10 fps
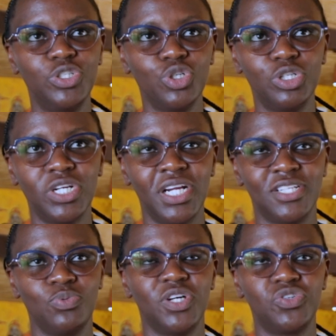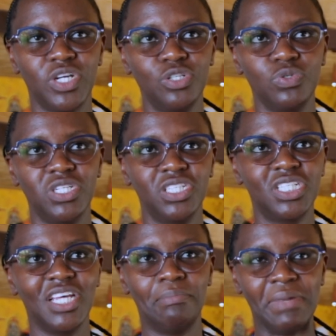children as we are trying to
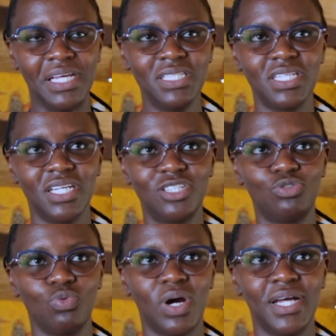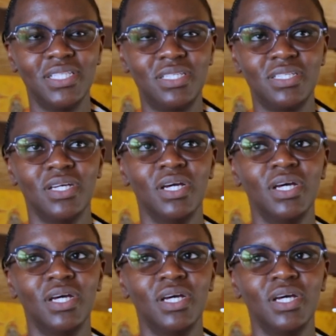change their mindset towards